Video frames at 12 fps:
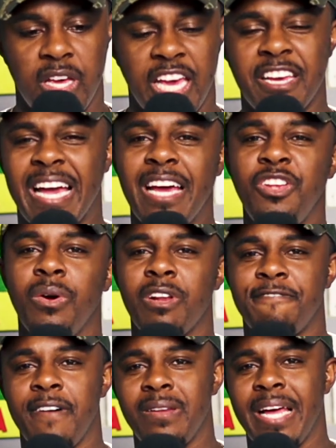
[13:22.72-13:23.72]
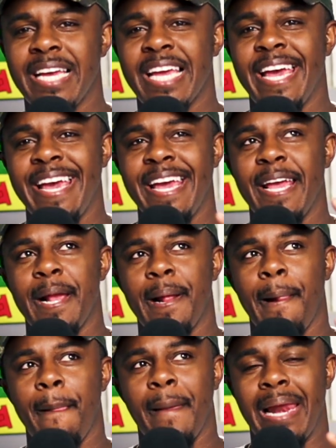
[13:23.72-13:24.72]
it kind of you know what it felt like,
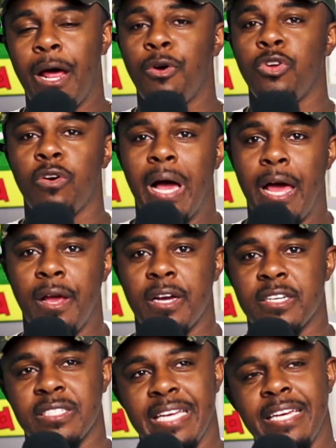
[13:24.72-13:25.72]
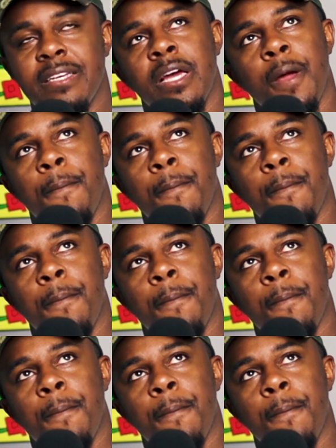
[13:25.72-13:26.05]
and I don't know because they.